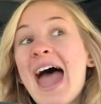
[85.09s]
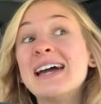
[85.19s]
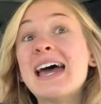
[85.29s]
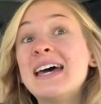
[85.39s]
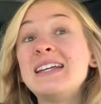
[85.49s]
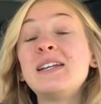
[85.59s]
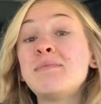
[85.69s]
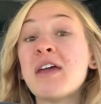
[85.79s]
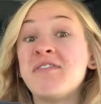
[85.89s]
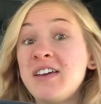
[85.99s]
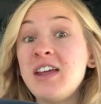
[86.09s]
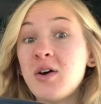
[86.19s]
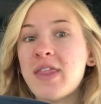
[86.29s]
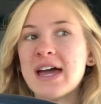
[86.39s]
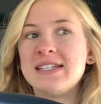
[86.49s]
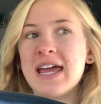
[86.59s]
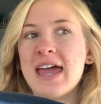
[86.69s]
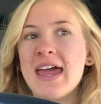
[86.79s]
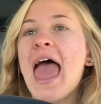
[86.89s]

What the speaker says: I edited my video that day